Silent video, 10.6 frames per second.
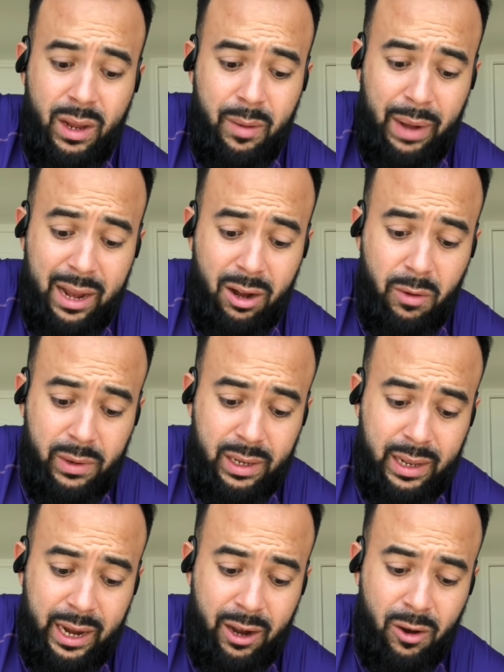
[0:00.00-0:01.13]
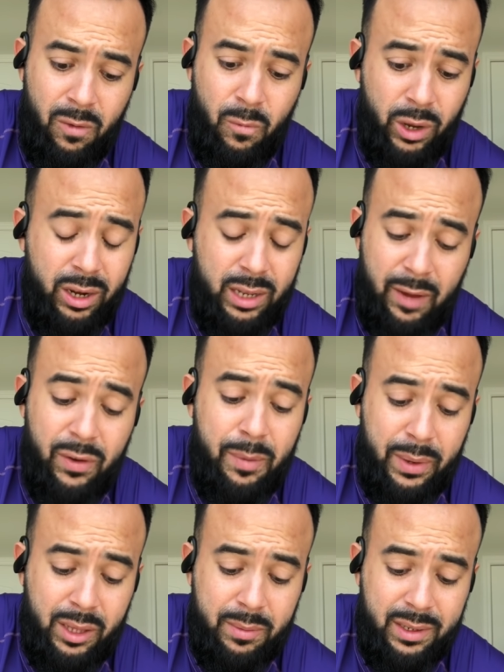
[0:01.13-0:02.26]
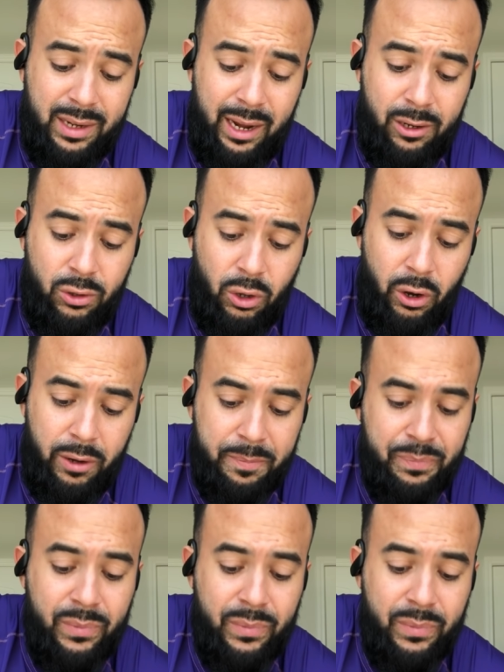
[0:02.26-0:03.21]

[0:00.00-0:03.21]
Blacklock wasn't there, we could have definitely picked up this guy in the 3rd.